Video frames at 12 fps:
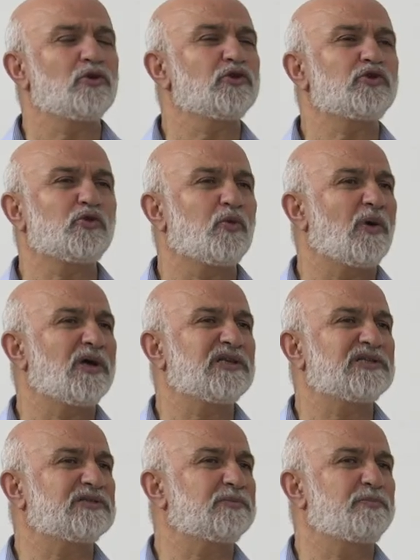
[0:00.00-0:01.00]
what he
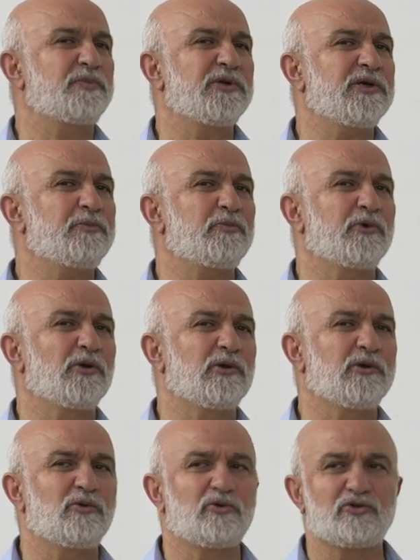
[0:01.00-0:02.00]
calls
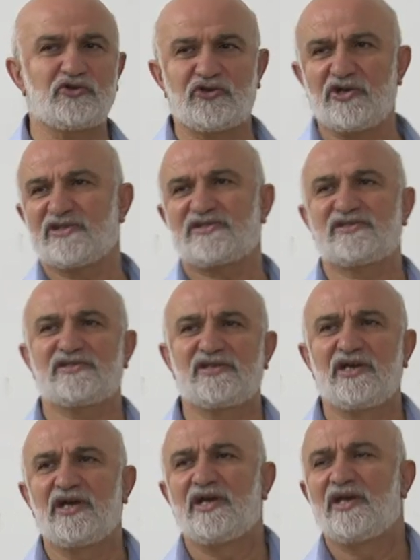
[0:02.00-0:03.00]
people
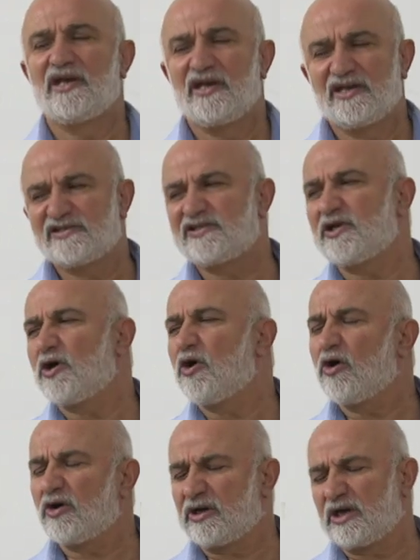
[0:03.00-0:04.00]
moved by
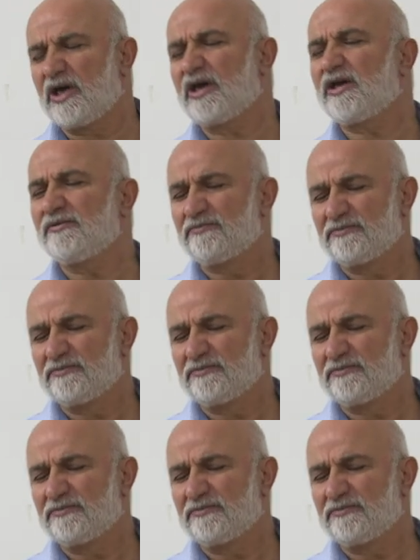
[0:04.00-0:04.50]
beautiful